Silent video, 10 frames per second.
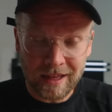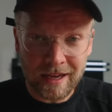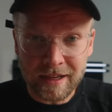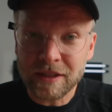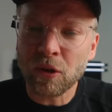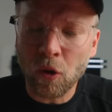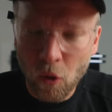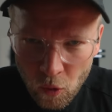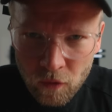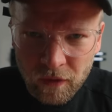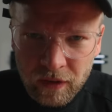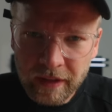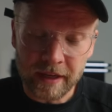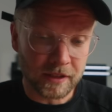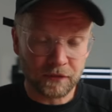that is
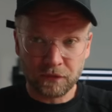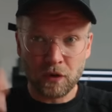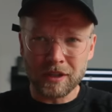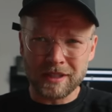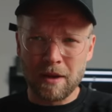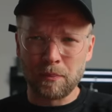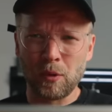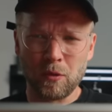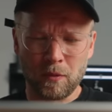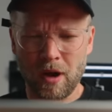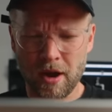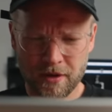overlays. For example, on